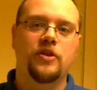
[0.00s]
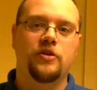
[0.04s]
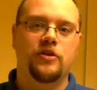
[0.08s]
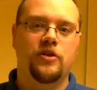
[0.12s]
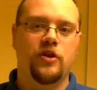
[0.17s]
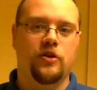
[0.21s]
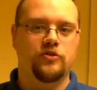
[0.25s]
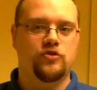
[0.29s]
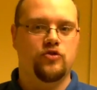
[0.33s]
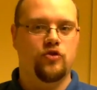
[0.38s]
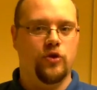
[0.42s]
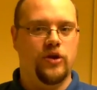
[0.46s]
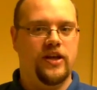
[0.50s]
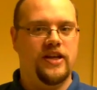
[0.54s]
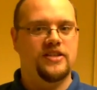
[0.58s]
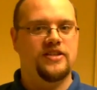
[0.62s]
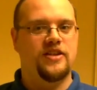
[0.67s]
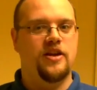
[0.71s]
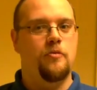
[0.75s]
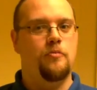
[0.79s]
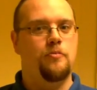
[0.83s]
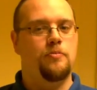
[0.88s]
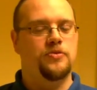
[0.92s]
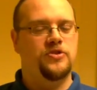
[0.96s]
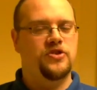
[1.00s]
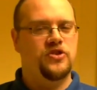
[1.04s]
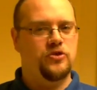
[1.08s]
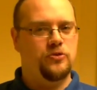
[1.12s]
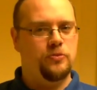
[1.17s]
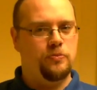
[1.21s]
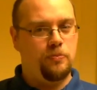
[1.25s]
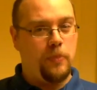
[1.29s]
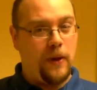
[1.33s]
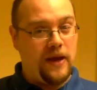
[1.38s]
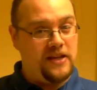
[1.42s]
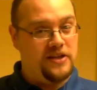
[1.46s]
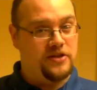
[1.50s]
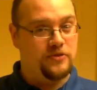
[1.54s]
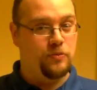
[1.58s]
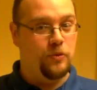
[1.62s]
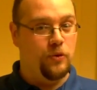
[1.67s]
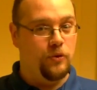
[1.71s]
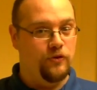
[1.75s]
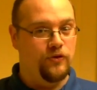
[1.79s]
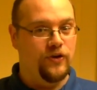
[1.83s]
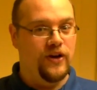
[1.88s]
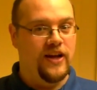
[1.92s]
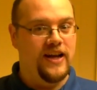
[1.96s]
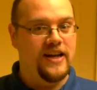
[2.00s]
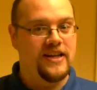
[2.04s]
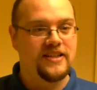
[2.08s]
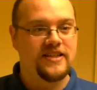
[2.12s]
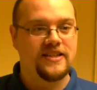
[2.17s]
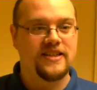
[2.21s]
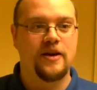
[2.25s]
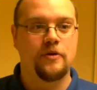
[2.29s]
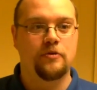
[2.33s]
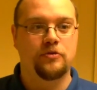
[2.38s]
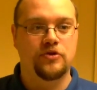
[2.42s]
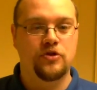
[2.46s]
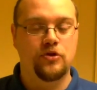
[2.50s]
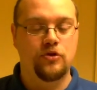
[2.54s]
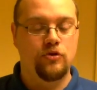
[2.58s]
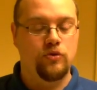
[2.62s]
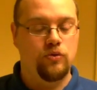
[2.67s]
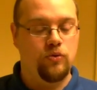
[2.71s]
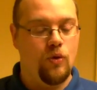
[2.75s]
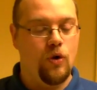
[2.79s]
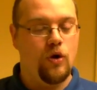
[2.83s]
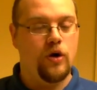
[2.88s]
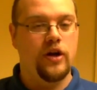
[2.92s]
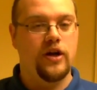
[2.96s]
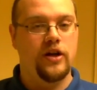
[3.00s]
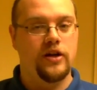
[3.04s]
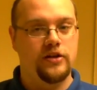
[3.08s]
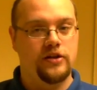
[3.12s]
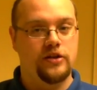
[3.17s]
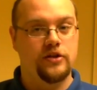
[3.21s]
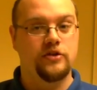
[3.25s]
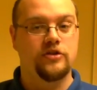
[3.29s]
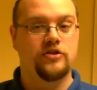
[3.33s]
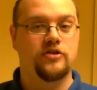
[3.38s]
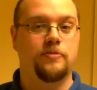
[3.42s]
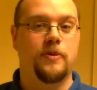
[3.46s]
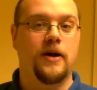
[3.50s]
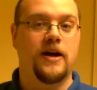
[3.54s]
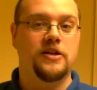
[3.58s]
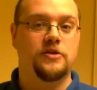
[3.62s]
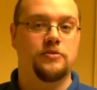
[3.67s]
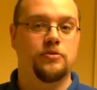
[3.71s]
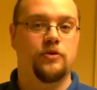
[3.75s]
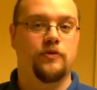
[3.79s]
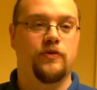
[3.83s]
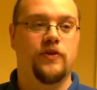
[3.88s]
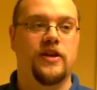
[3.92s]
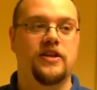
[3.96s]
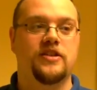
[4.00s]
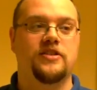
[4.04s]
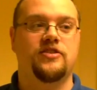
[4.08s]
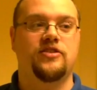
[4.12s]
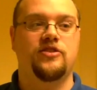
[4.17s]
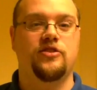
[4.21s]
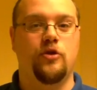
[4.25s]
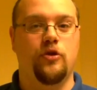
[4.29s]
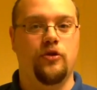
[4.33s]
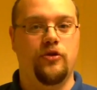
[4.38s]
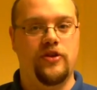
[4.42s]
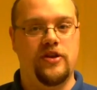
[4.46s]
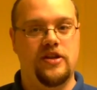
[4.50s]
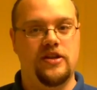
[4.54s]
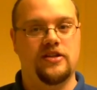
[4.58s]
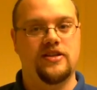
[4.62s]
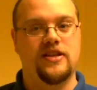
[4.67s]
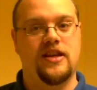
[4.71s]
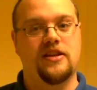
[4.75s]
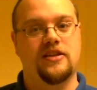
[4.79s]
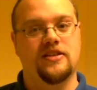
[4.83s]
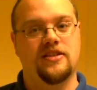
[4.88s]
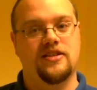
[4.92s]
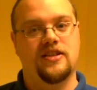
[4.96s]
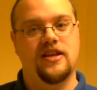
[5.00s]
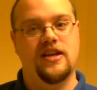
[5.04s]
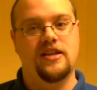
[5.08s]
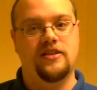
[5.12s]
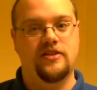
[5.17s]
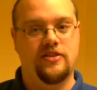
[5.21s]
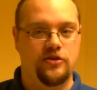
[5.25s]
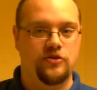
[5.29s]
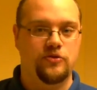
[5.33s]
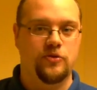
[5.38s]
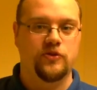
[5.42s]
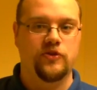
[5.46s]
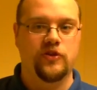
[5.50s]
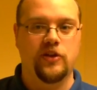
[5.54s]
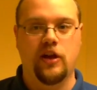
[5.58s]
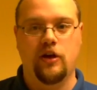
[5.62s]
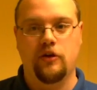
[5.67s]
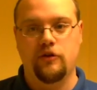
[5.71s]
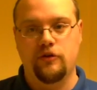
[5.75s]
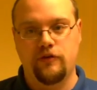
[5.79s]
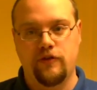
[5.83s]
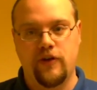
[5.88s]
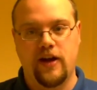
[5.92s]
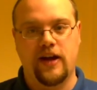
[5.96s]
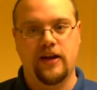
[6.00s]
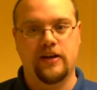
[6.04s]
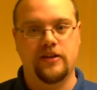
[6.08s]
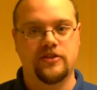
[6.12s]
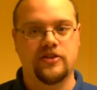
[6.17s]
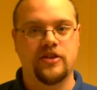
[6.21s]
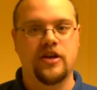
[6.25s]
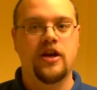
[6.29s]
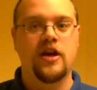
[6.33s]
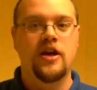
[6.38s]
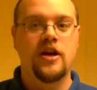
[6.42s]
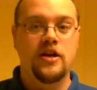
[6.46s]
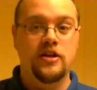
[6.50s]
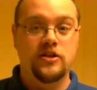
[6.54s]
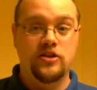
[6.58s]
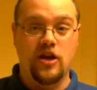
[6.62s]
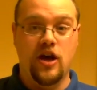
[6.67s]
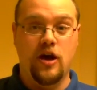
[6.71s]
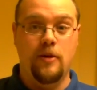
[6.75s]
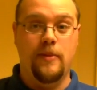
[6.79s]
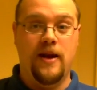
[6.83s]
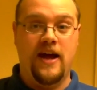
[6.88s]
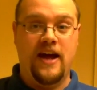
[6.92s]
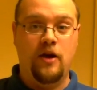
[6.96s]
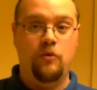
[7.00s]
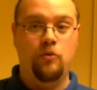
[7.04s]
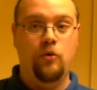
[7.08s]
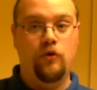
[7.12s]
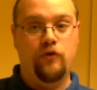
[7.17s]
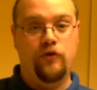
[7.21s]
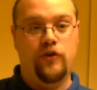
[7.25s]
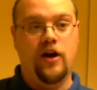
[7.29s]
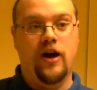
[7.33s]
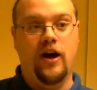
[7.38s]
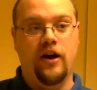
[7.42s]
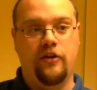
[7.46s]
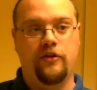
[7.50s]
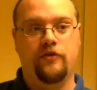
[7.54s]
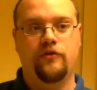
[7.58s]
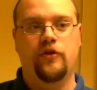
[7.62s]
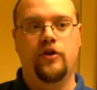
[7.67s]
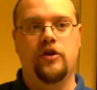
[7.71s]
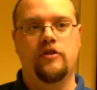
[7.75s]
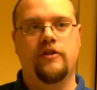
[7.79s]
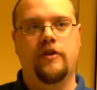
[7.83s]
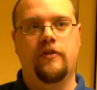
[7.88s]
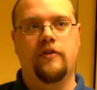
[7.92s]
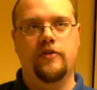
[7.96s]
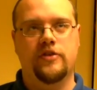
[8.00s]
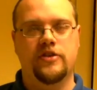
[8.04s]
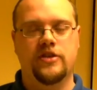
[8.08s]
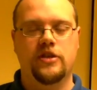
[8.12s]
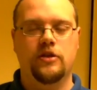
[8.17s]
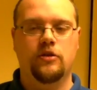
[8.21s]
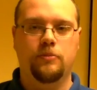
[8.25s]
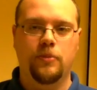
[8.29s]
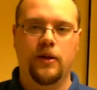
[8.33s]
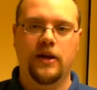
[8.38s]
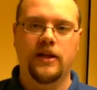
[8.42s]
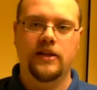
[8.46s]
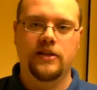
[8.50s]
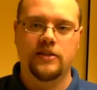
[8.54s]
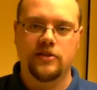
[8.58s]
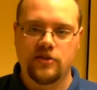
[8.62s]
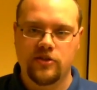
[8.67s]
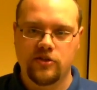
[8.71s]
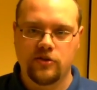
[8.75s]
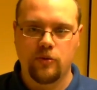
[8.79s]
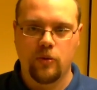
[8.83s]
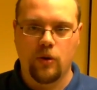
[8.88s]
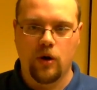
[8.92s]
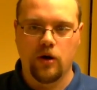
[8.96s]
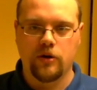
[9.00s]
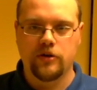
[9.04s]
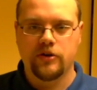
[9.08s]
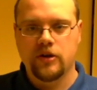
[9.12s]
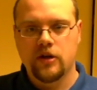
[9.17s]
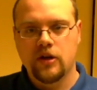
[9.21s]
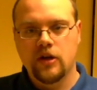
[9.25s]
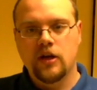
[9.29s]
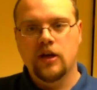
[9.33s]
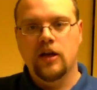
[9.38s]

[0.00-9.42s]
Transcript: Got drawn against a Space Wolf list. It was quite a good Space Wolf list, the sort of thing you tend to see. 2 squads of Long Fangs, Terminator Wolf Guard at the front of every single bleeding squad.